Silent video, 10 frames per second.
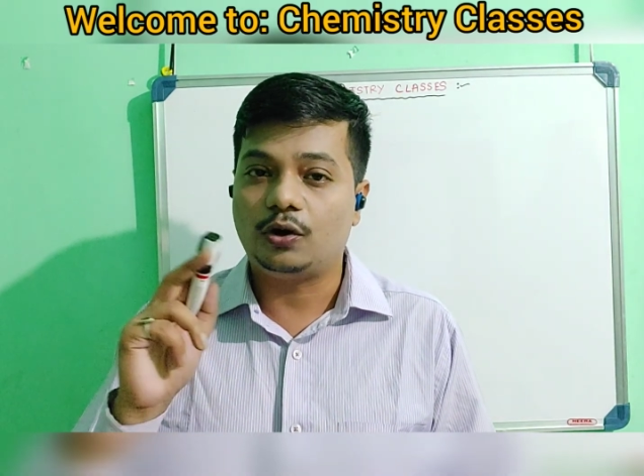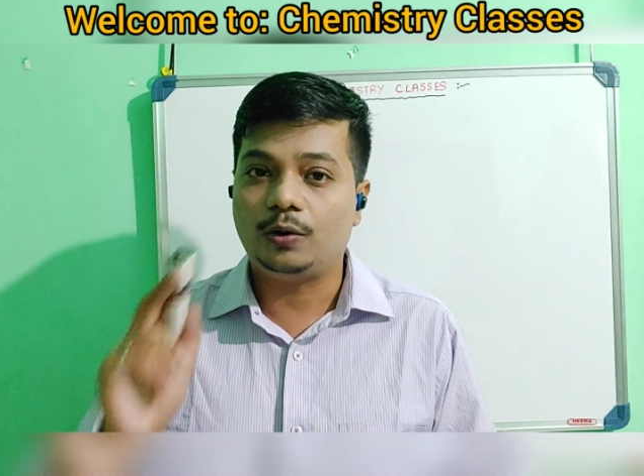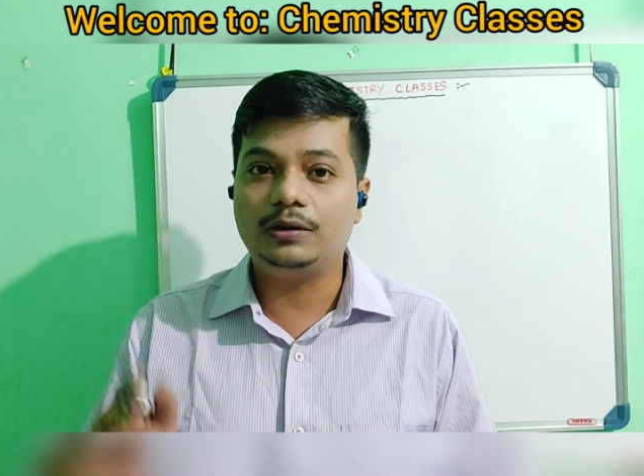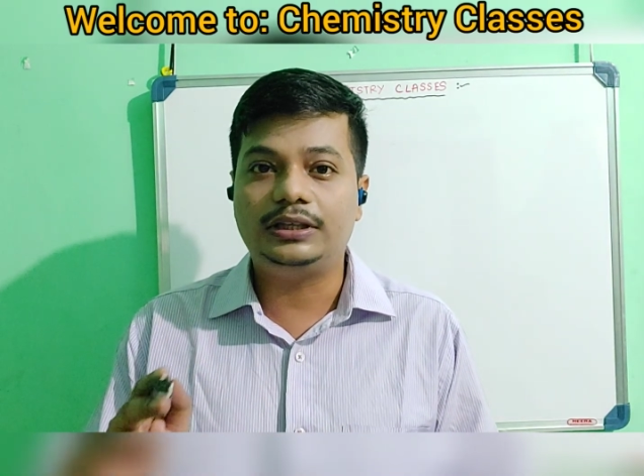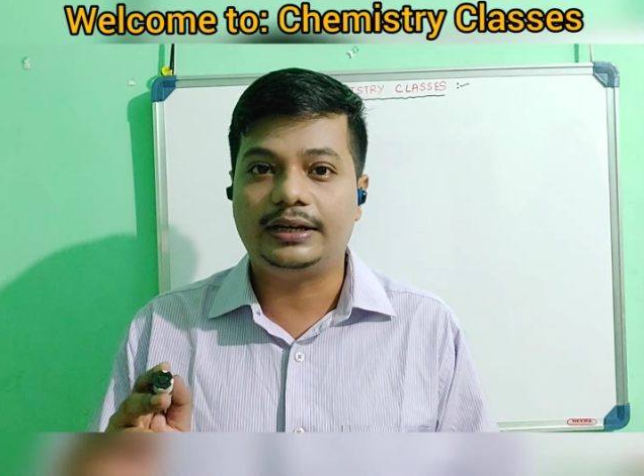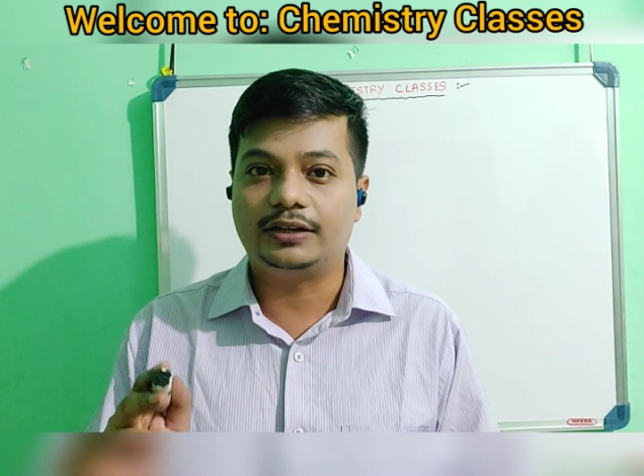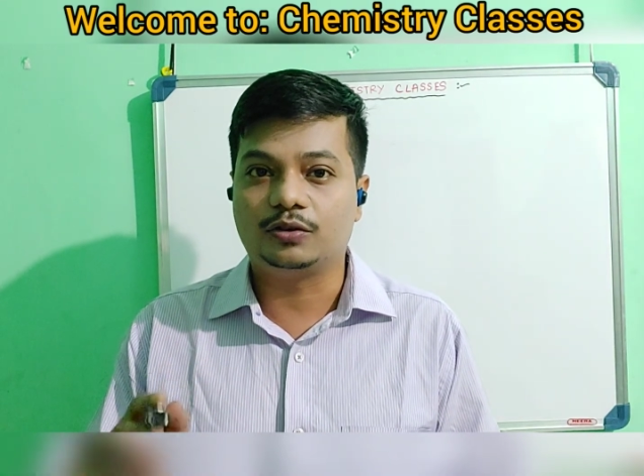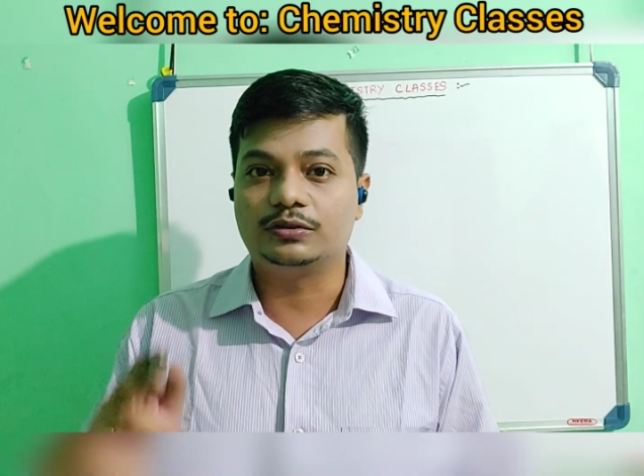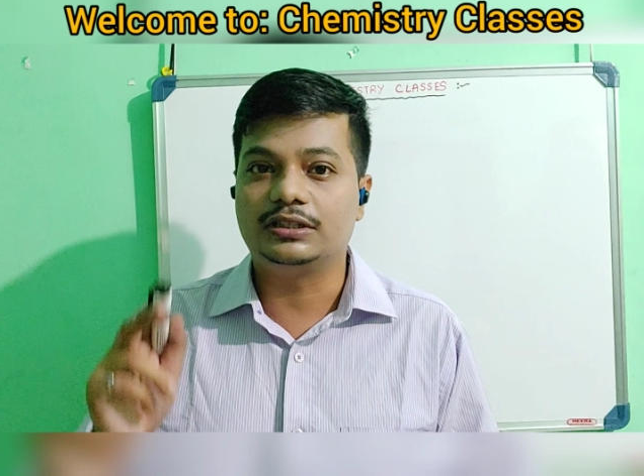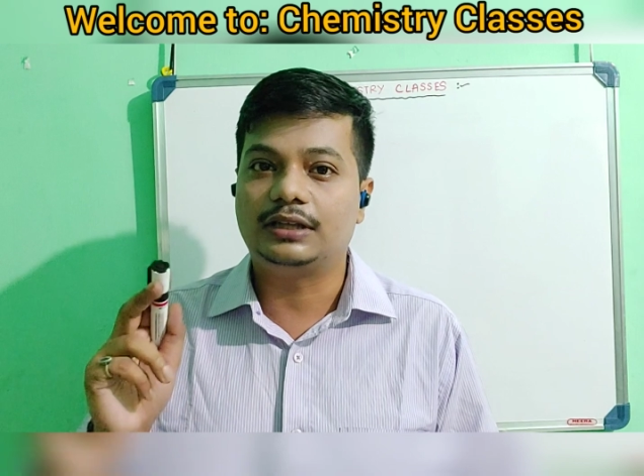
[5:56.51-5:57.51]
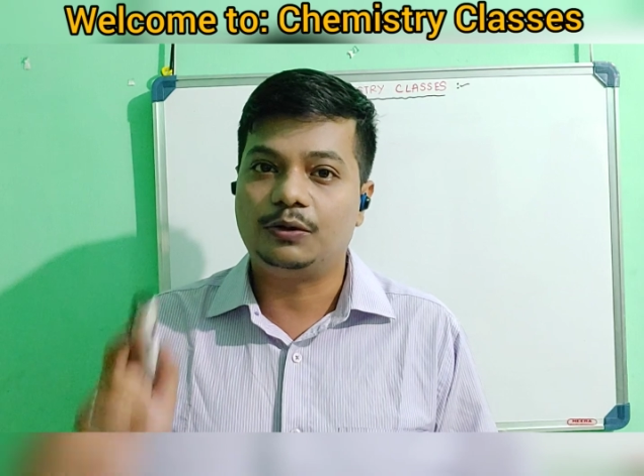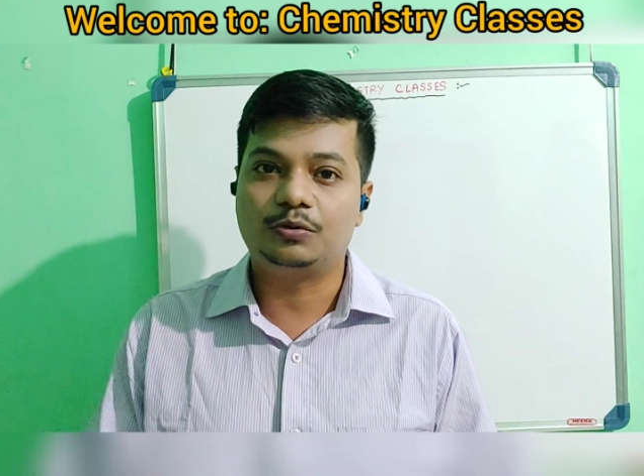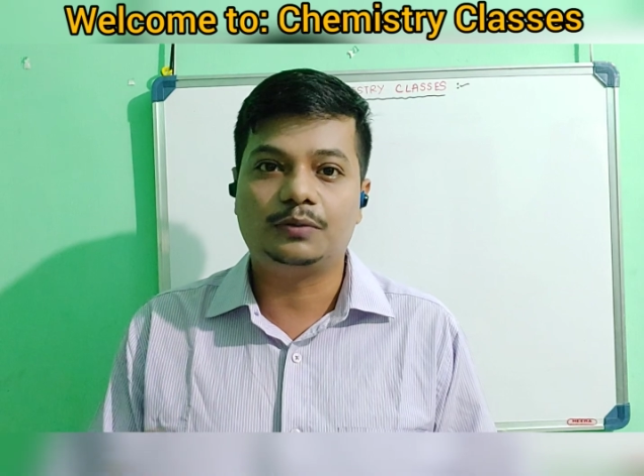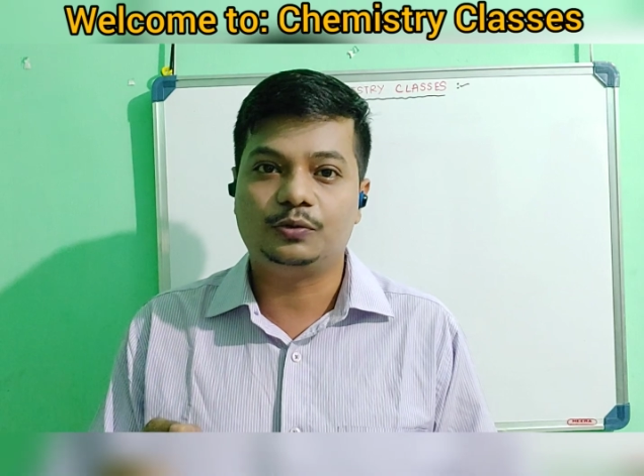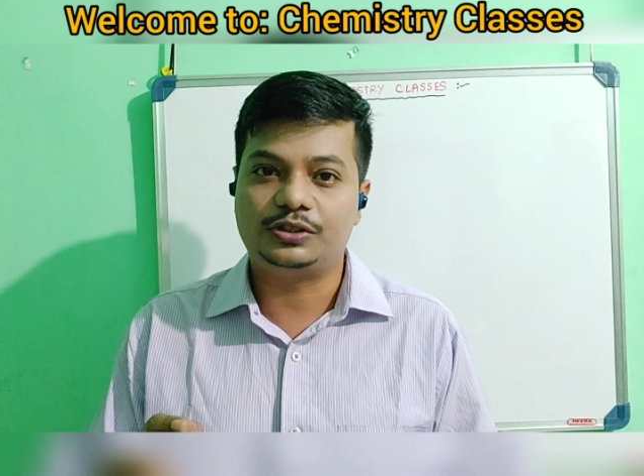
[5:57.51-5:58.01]
all the electrons in the
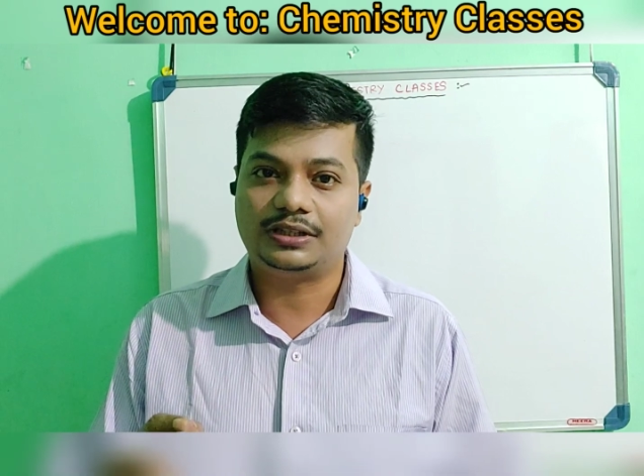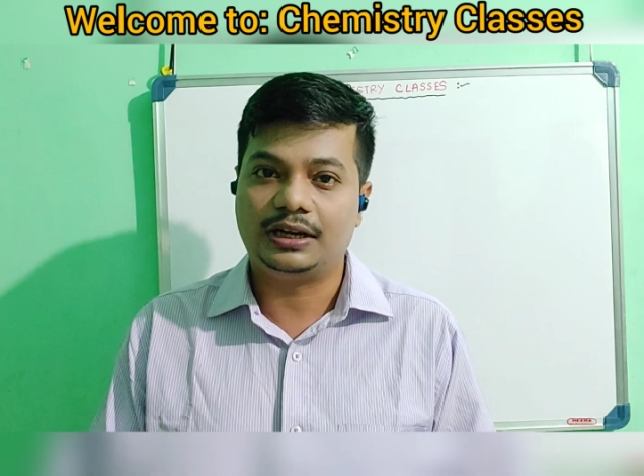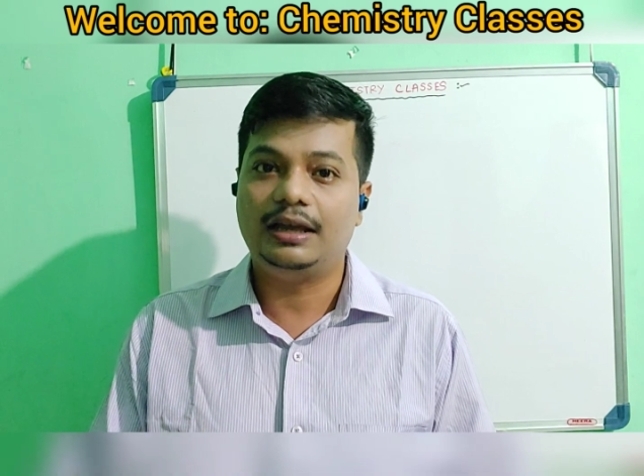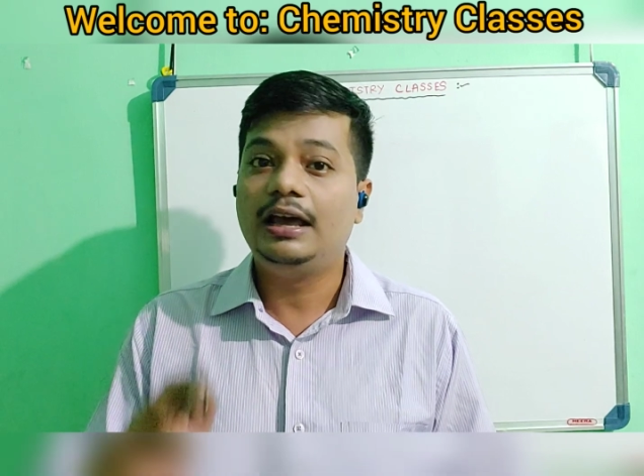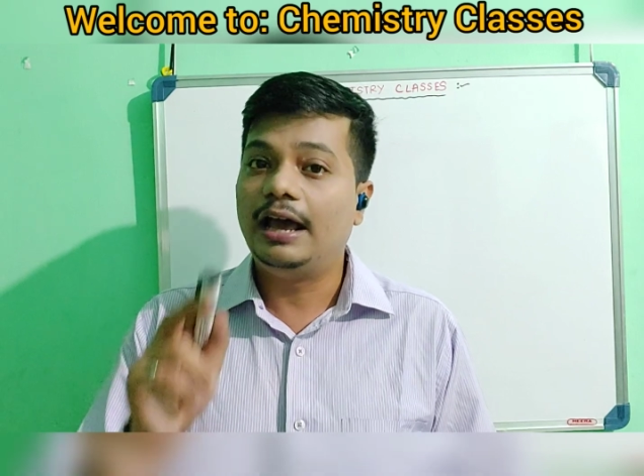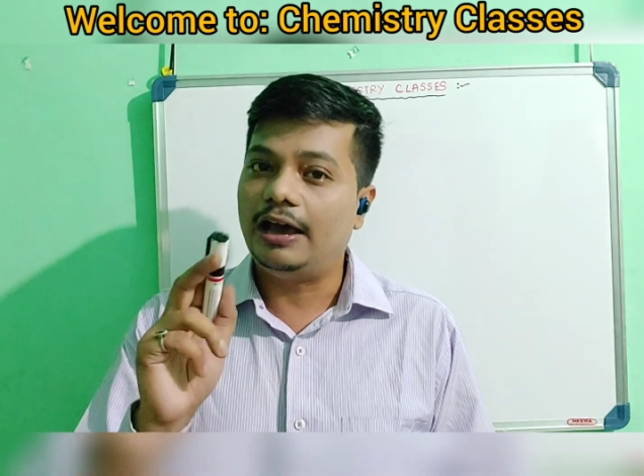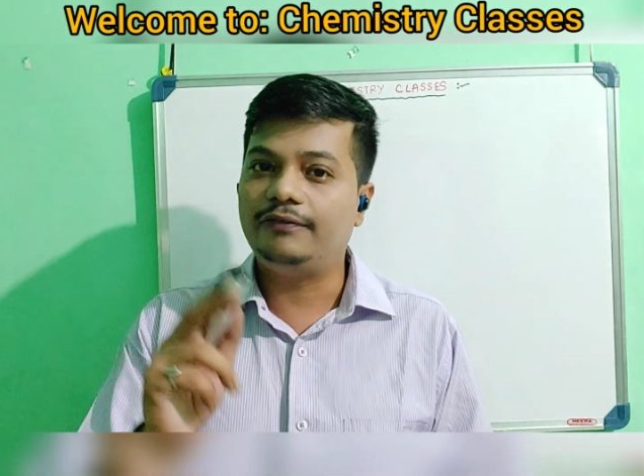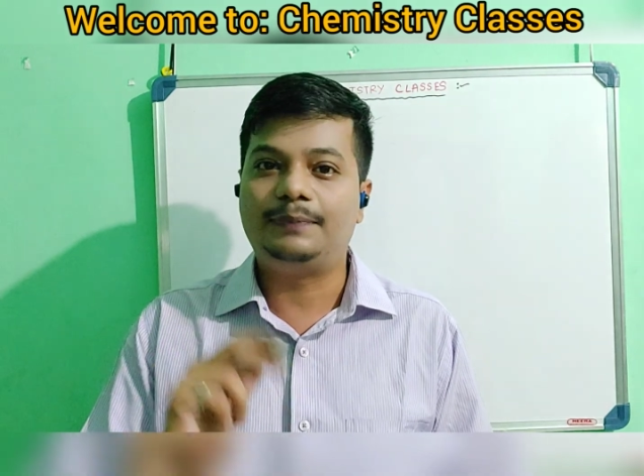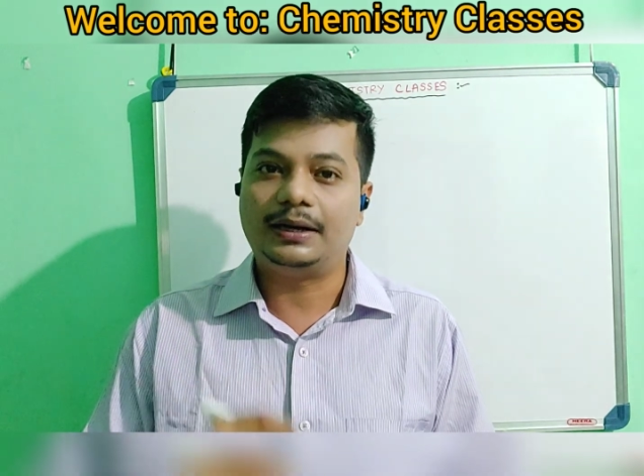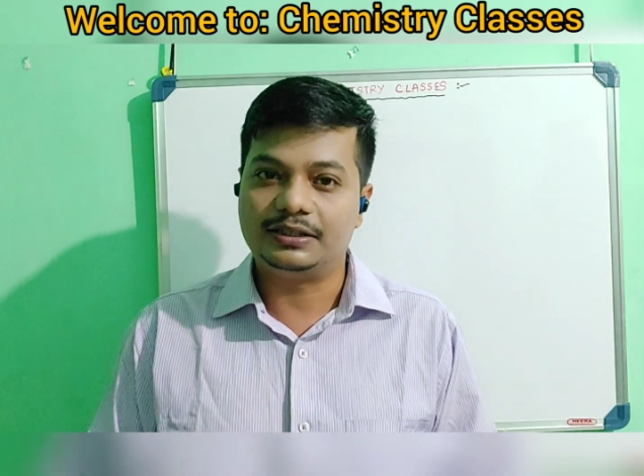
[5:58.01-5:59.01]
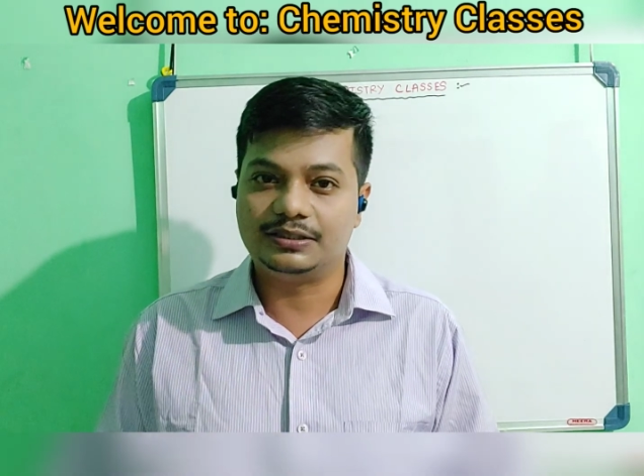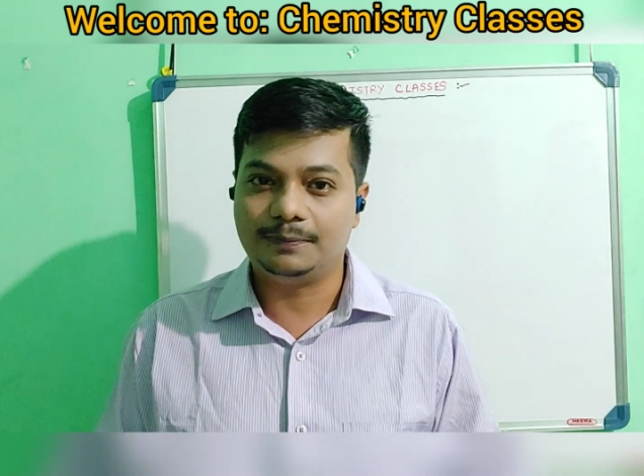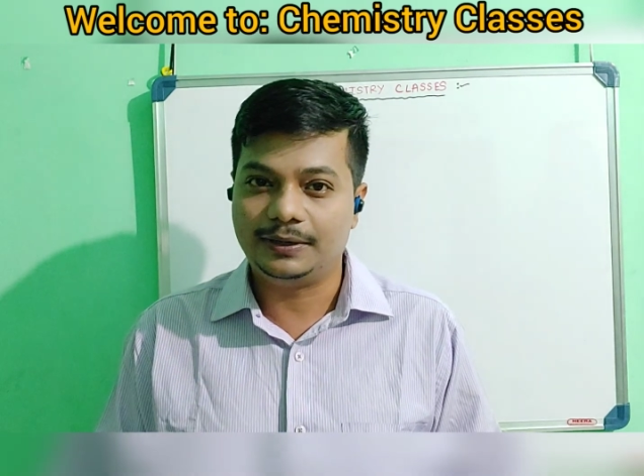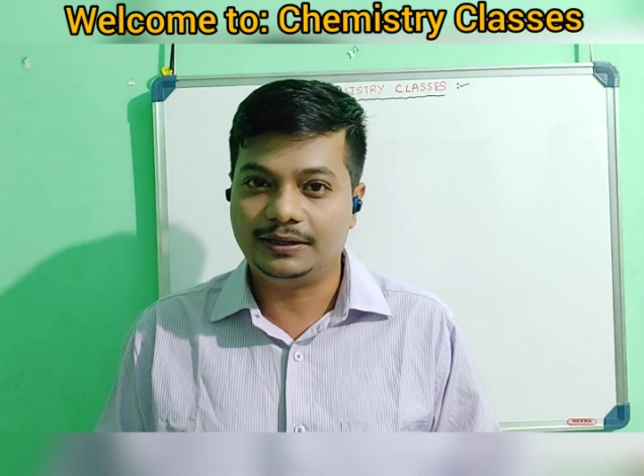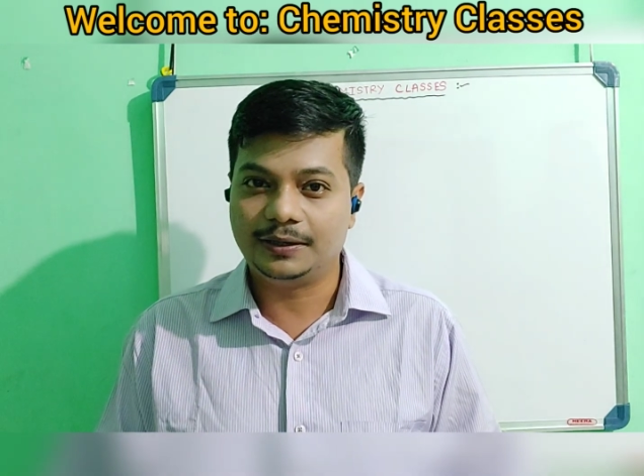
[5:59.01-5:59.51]
outermost shell have
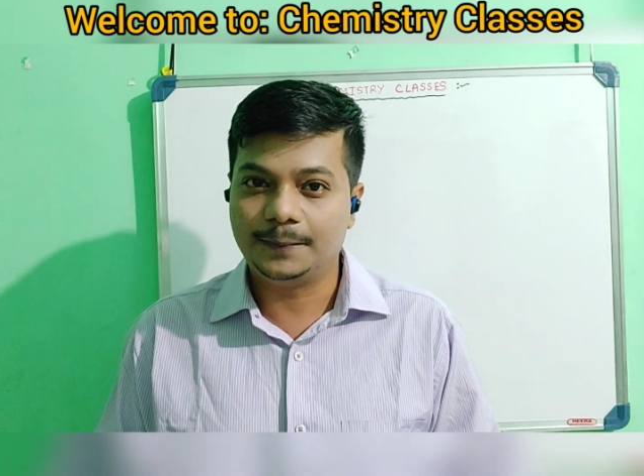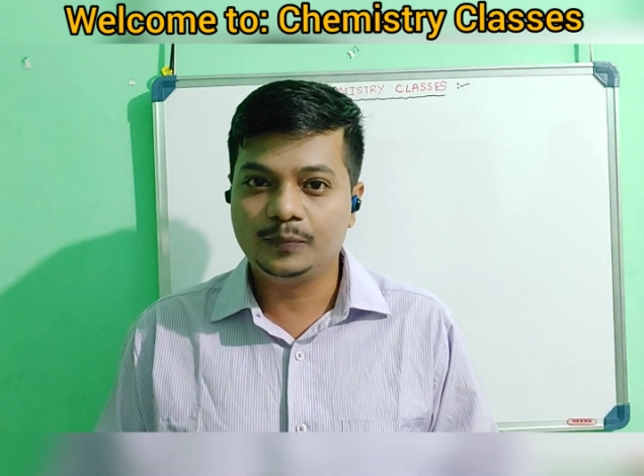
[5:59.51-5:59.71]
participated.